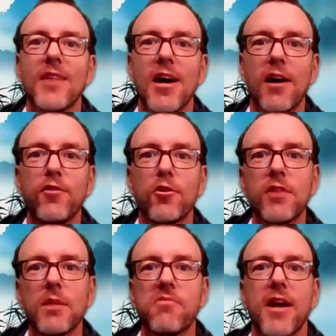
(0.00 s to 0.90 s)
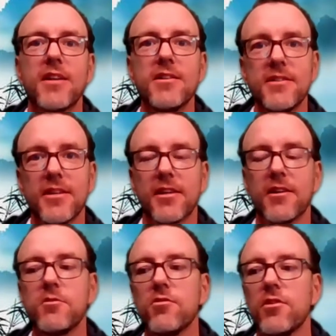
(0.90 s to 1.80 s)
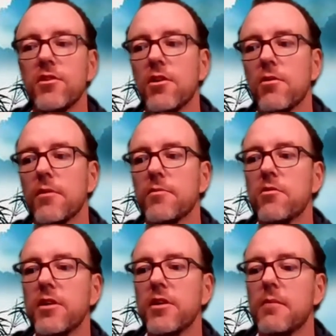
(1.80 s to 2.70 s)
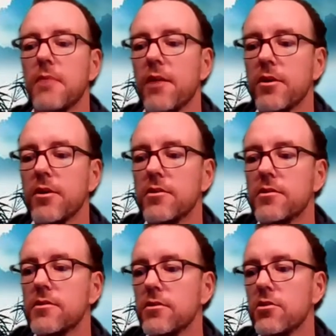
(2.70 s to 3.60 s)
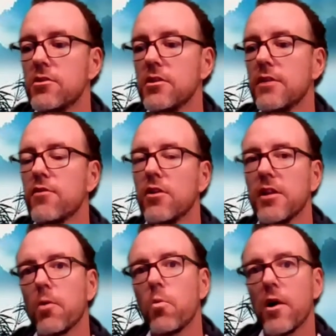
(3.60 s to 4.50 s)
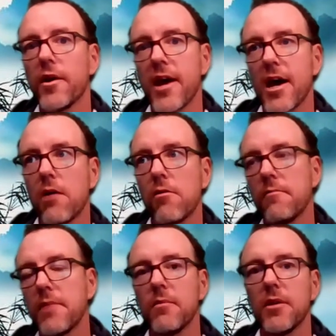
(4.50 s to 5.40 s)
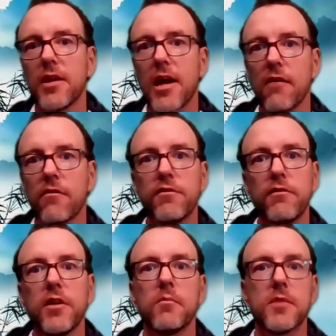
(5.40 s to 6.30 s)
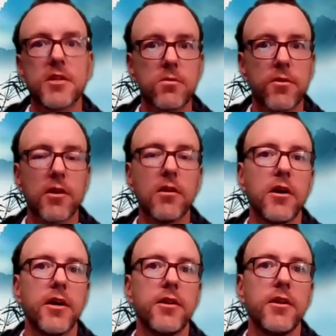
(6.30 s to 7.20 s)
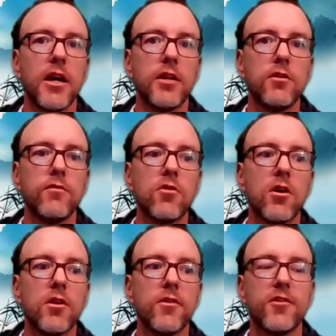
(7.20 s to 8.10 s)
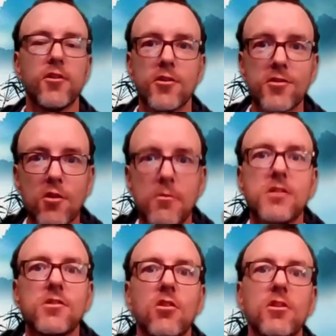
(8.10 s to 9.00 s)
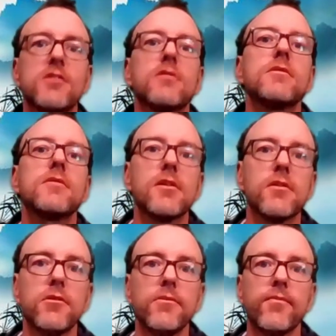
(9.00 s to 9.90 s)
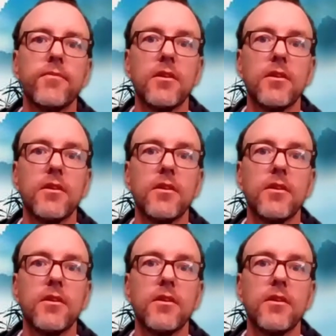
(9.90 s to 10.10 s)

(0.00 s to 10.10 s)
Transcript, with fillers: Now, if you're already practicing, I'm sure you know what I'm talking about because usually you've got like one hour, maybe an hour and 15 minutes with a client, and you've got, you know, so much knowledge and skill.